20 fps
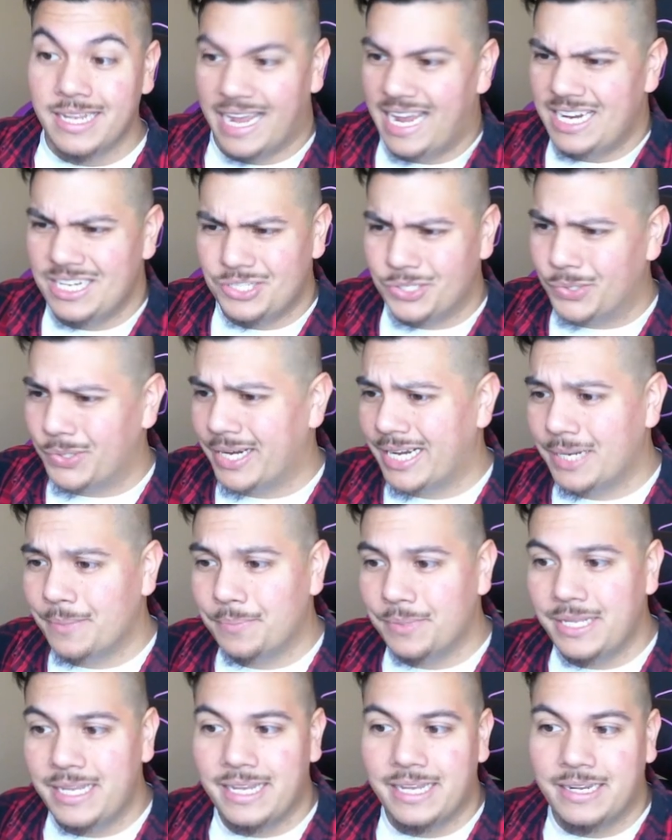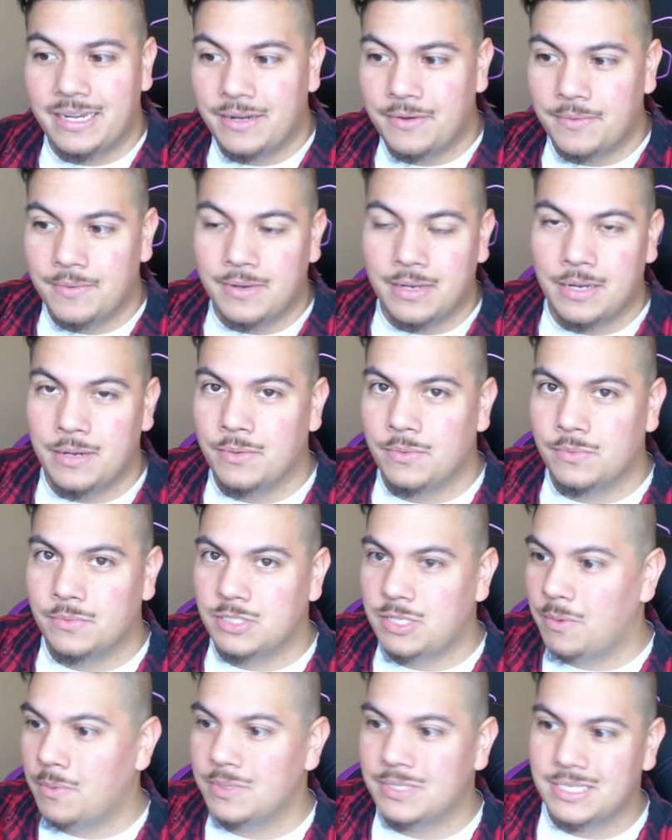I just don't know how to play, and it,
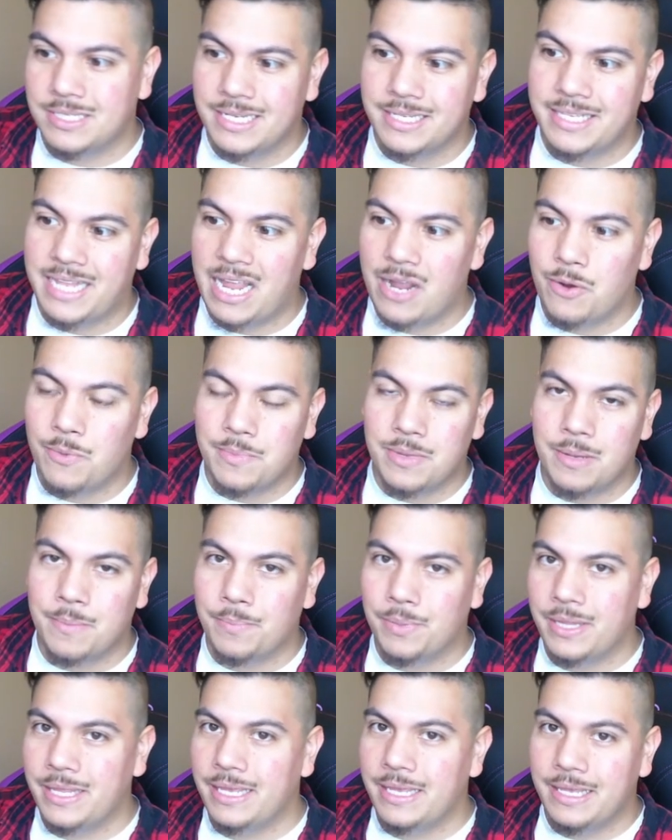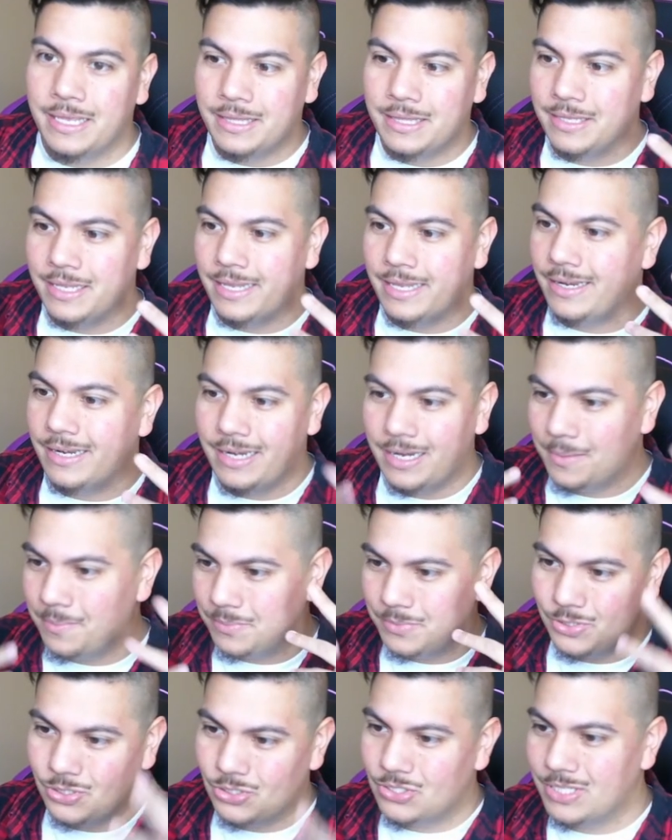and someone wants to sit down with me and play, and then
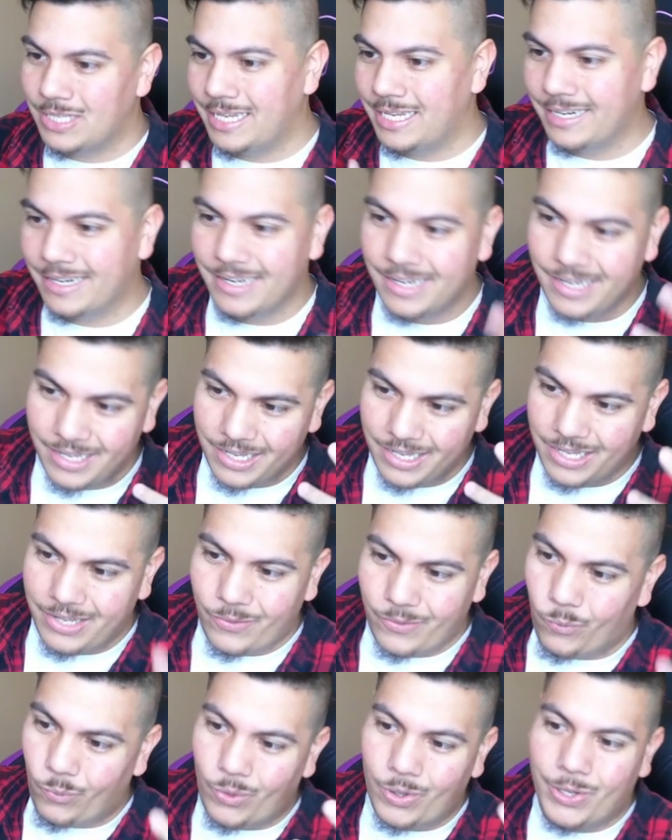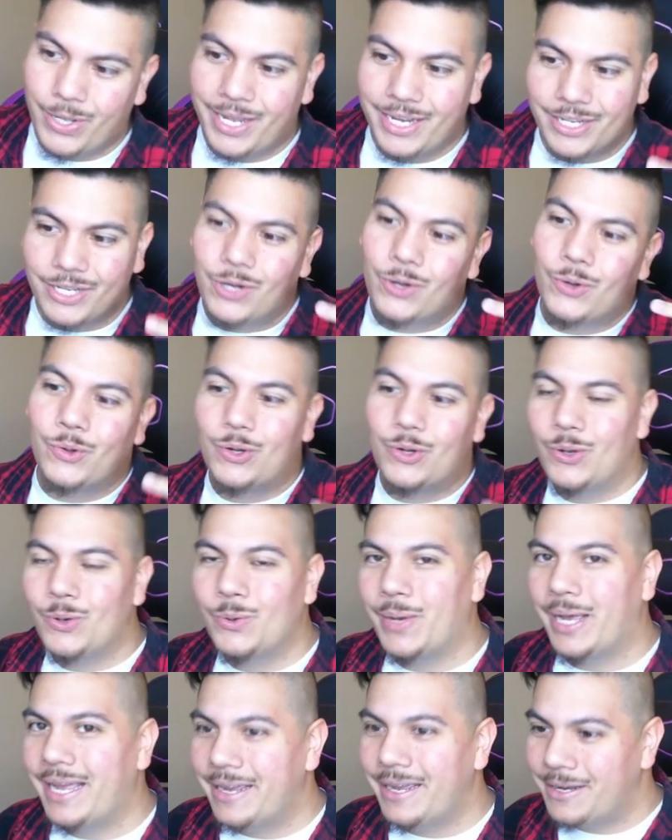I'm just like well, I don't
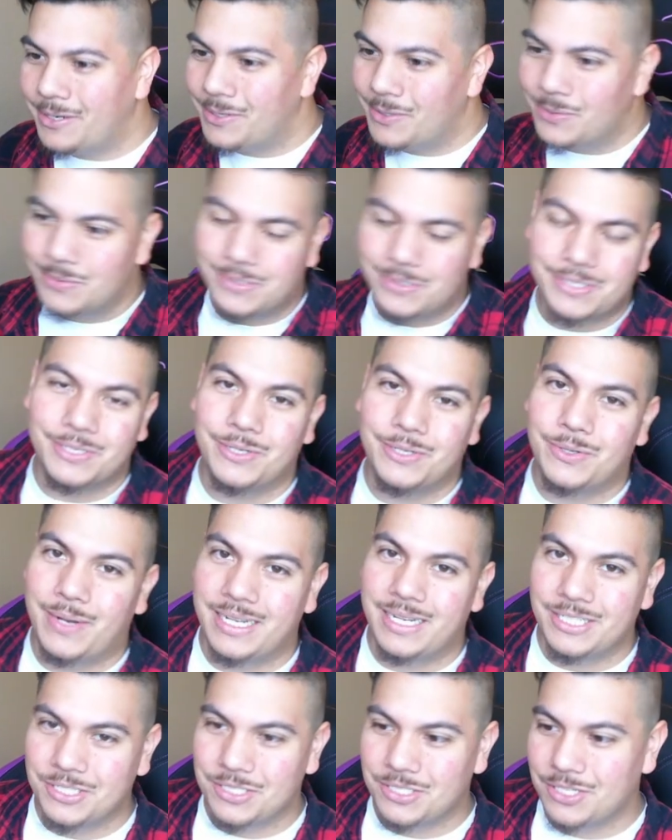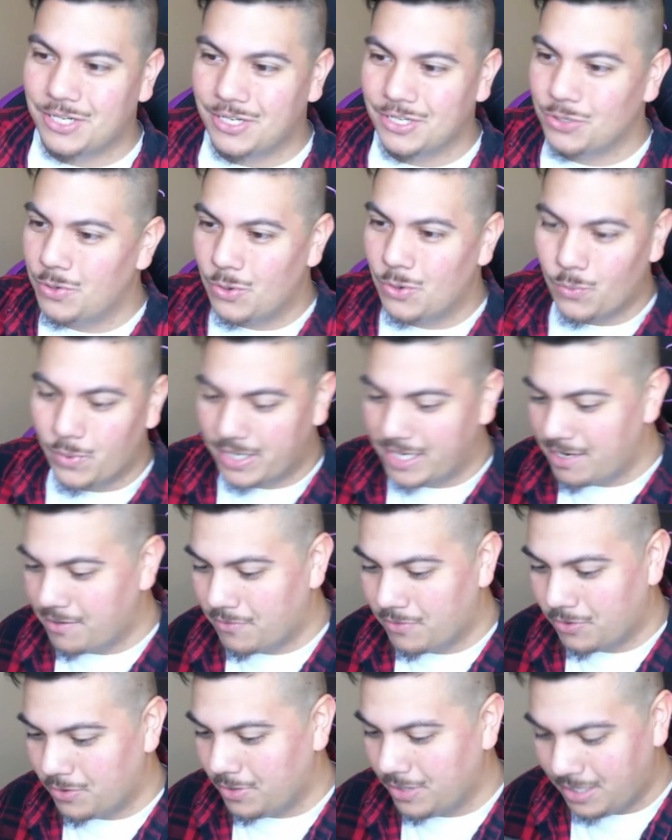know how, so I just start doing
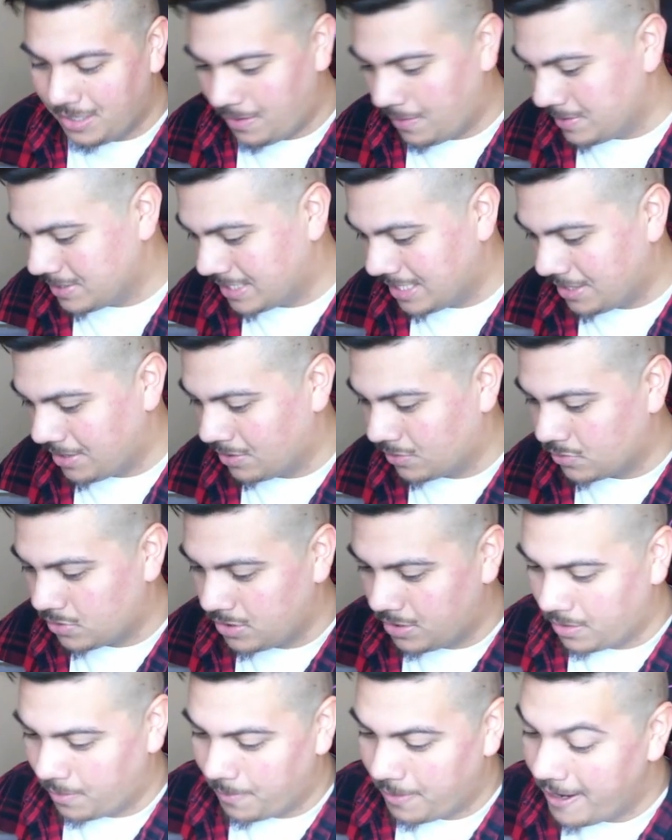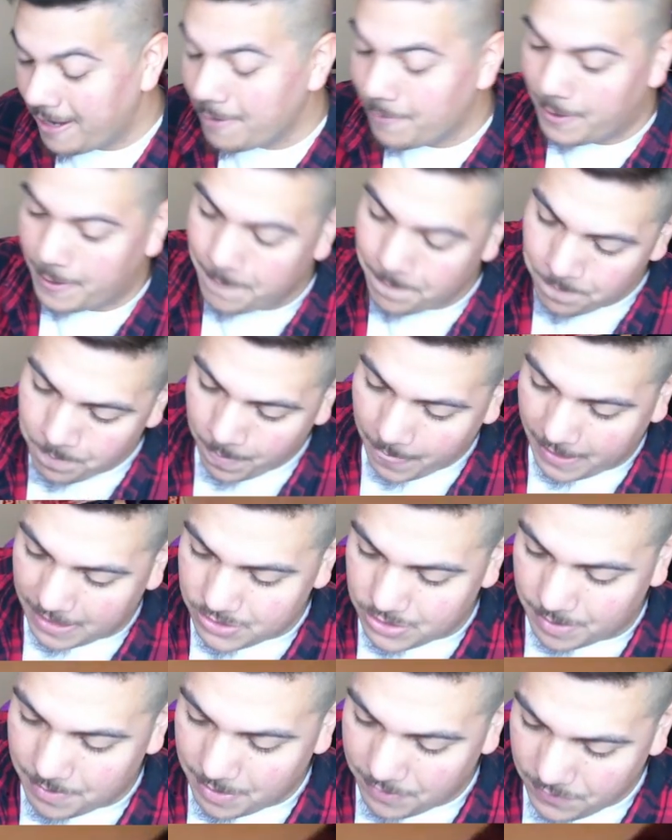whatever and I always get things wrong. But anyway,
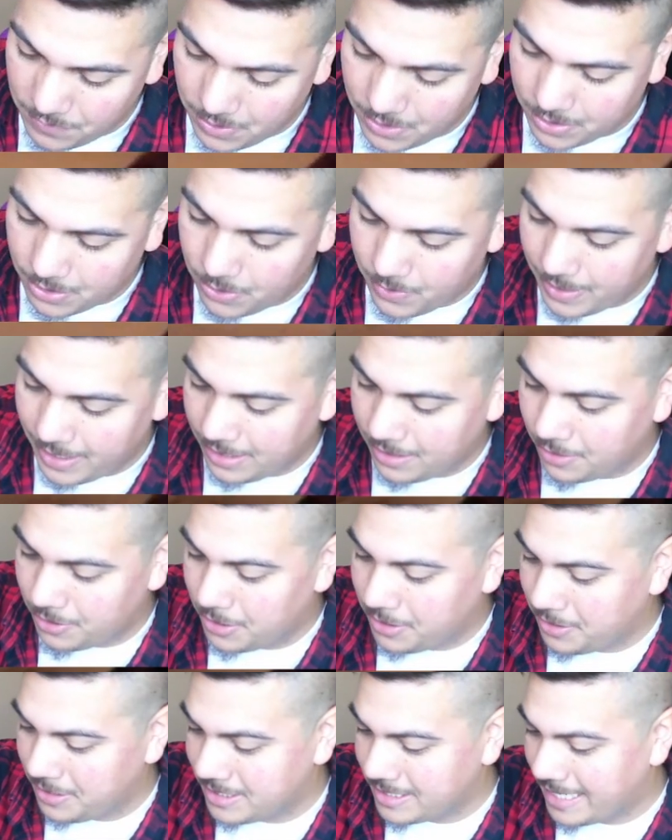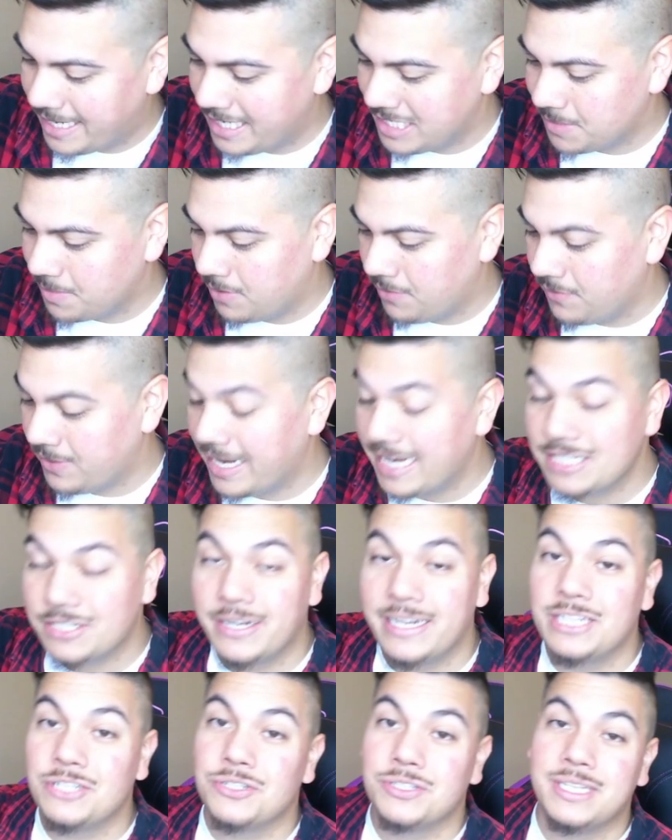so I'm definitely gonna go ahead and learn this, guys. But if you guys
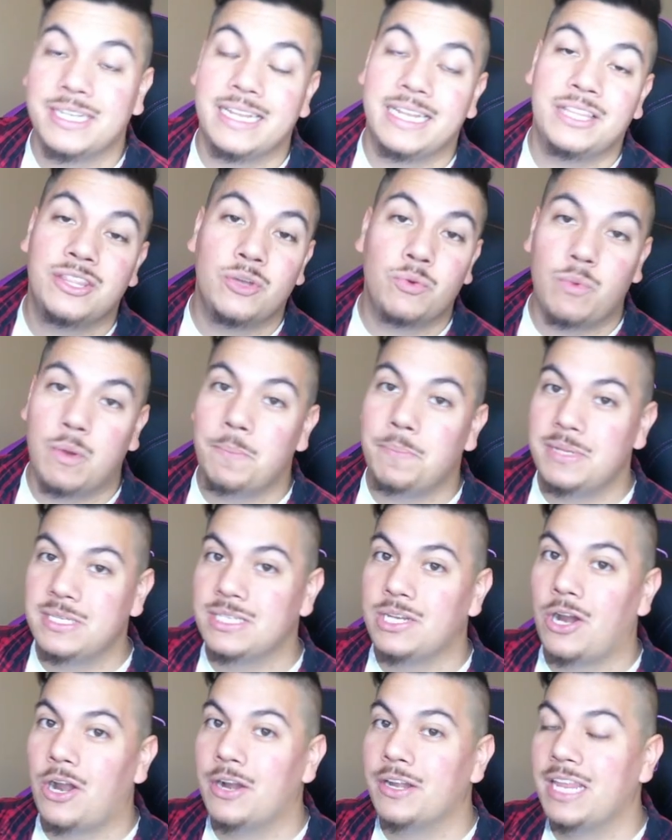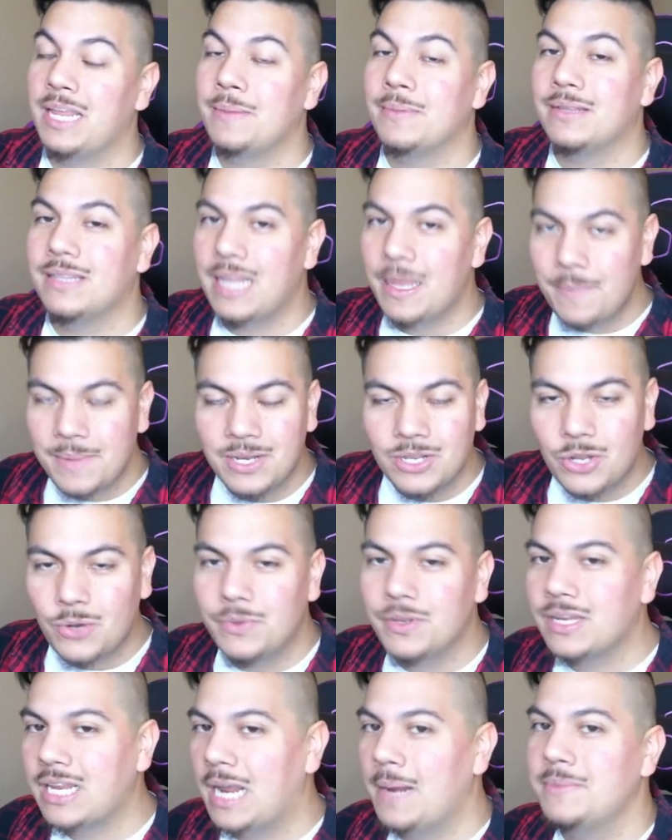are interested in the One Piece card game, let me know
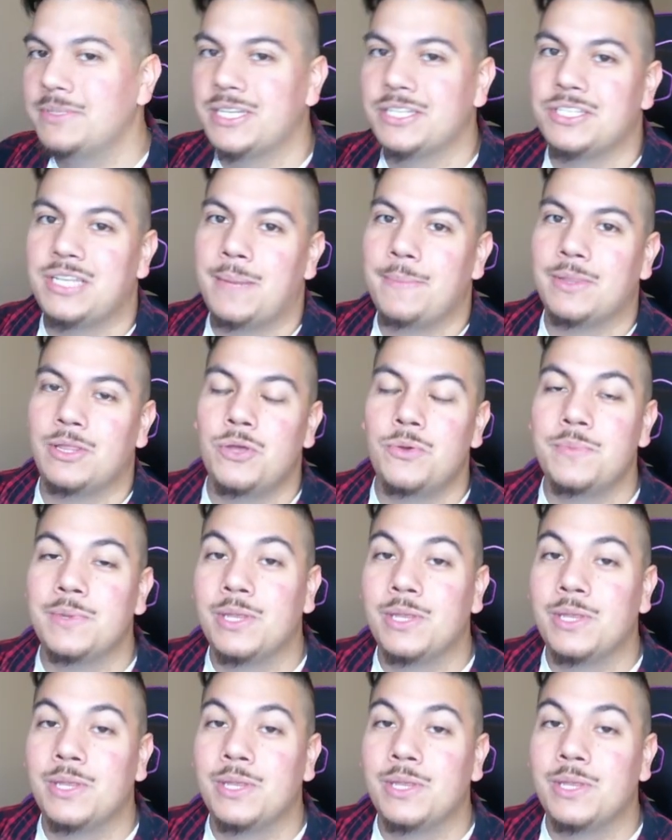in the comment section down below.